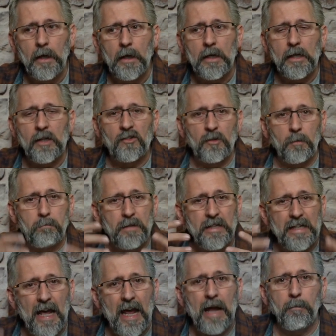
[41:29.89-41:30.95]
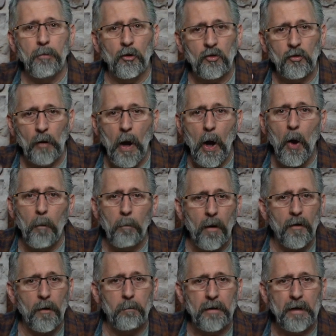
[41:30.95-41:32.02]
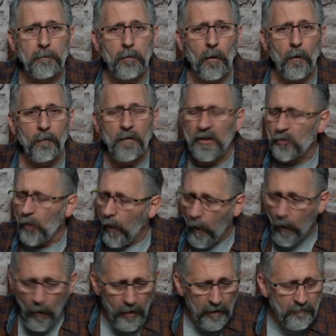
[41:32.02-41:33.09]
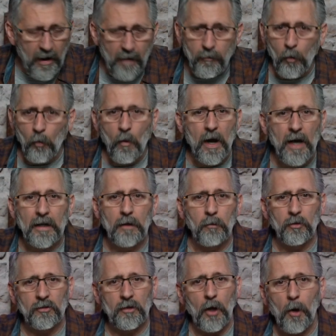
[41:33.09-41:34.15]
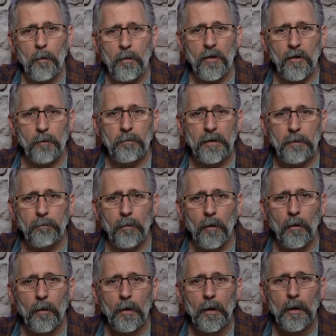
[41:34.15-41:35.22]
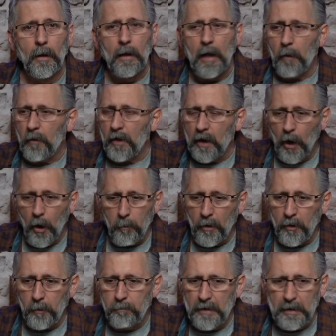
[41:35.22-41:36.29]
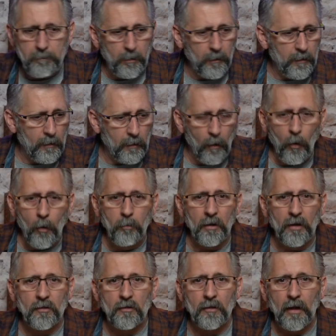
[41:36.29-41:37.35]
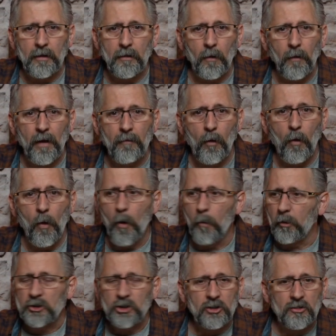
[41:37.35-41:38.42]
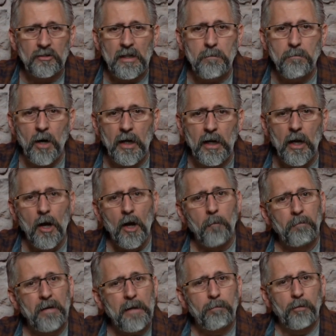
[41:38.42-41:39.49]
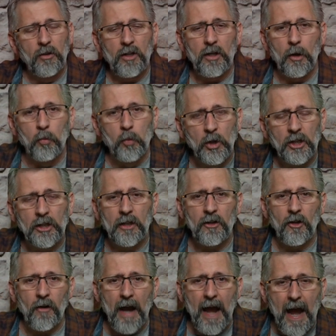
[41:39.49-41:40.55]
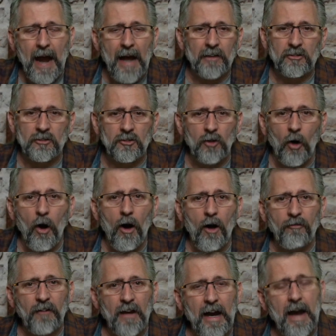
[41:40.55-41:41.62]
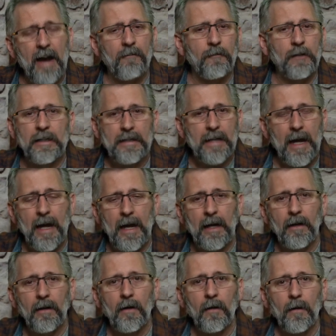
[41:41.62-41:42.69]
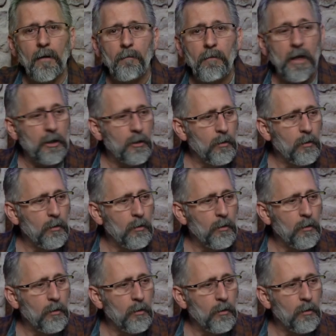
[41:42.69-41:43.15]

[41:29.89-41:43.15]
is to be able to help other people. That's all I've ever wanted, was to help other people. I want to help other people that are homeless, that don't have a home or just need money. People that are working their asses off every day and